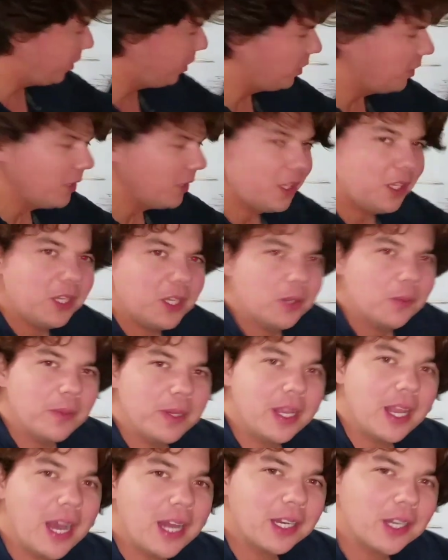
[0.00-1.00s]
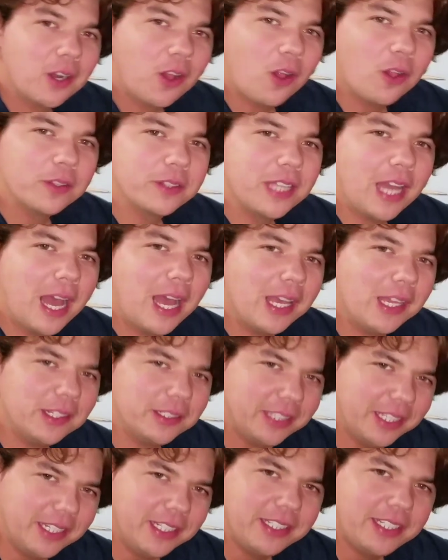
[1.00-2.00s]
angel, we got it all
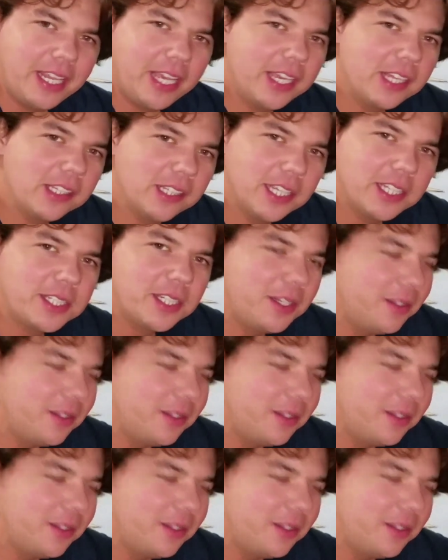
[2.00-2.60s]
dialed in. Take a